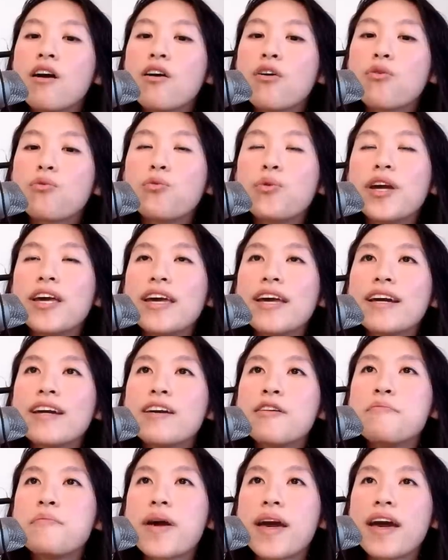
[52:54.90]
We
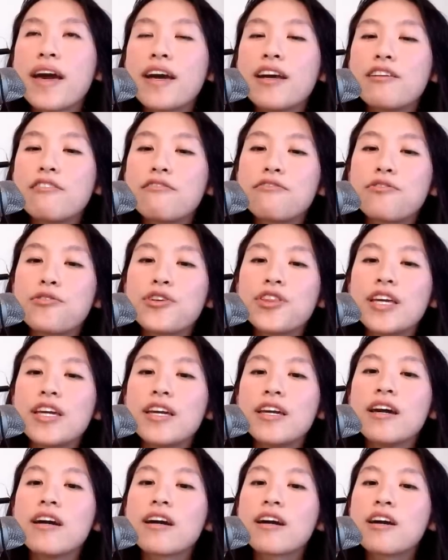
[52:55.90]
command for
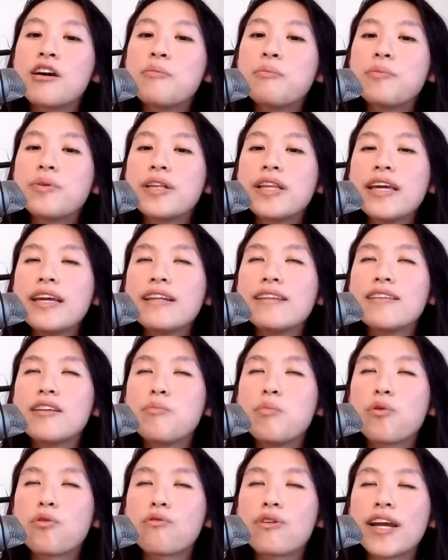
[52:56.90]
the complete
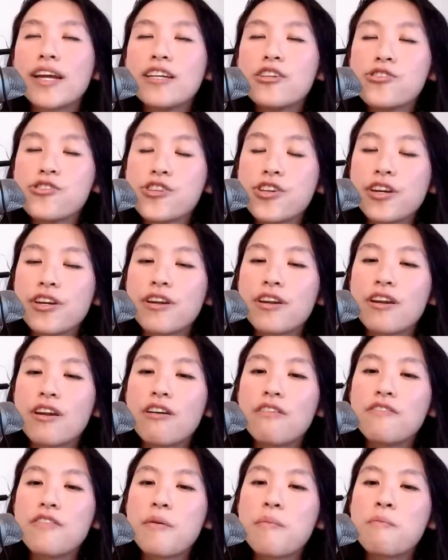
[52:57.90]
liberation
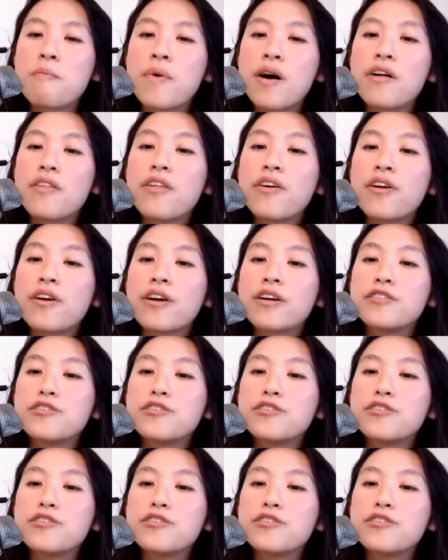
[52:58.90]
of the Mother